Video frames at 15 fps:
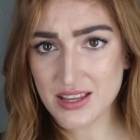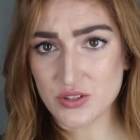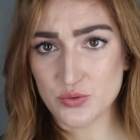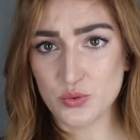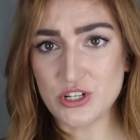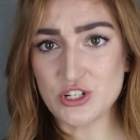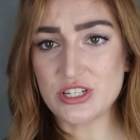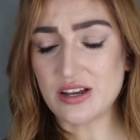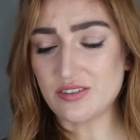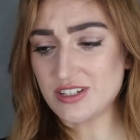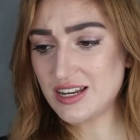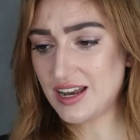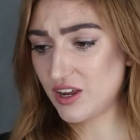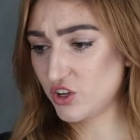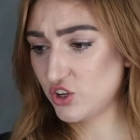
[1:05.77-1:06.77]
is we just have
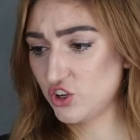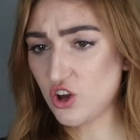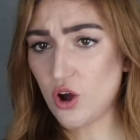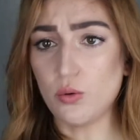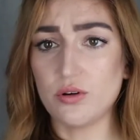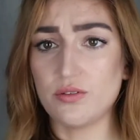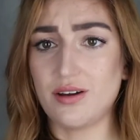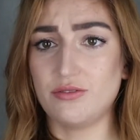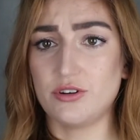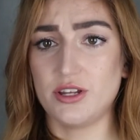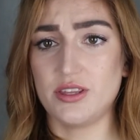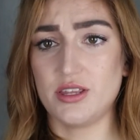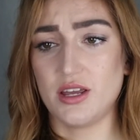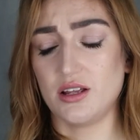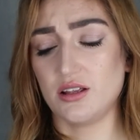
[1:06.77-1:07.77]
to let go of
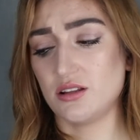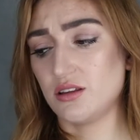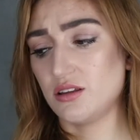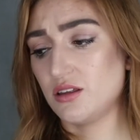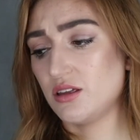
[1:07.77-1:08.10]
everything.